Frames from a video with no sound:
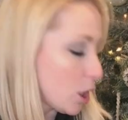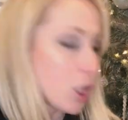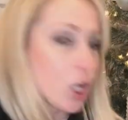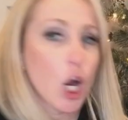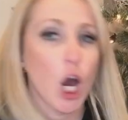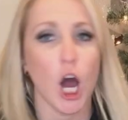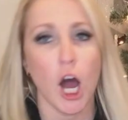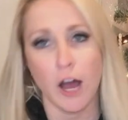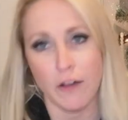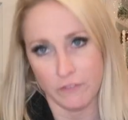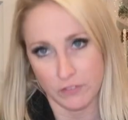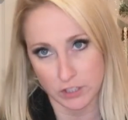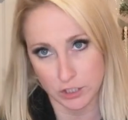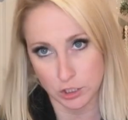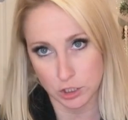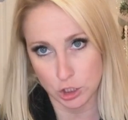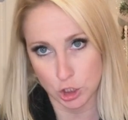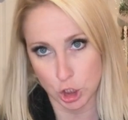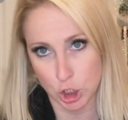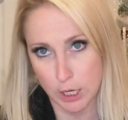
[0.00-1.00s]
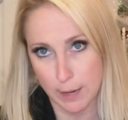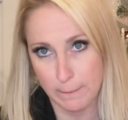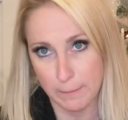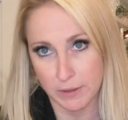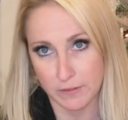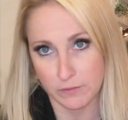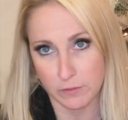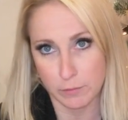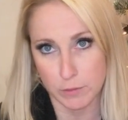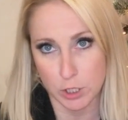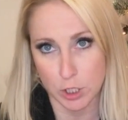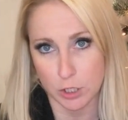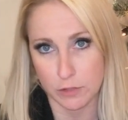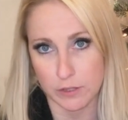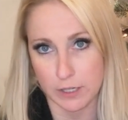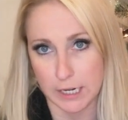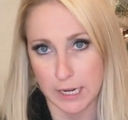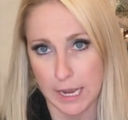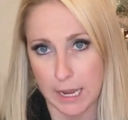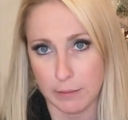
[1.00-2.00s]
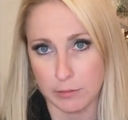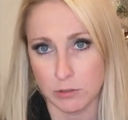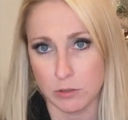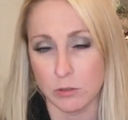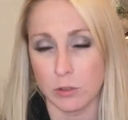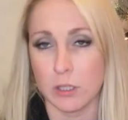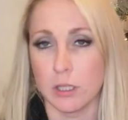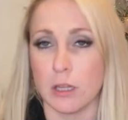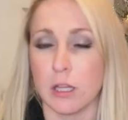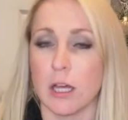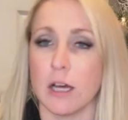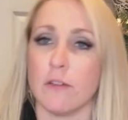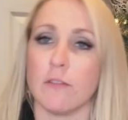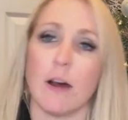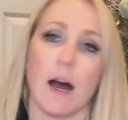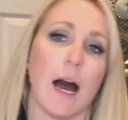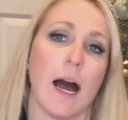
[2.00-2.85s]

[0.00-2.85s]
coffee syrup from there that I absolutely love.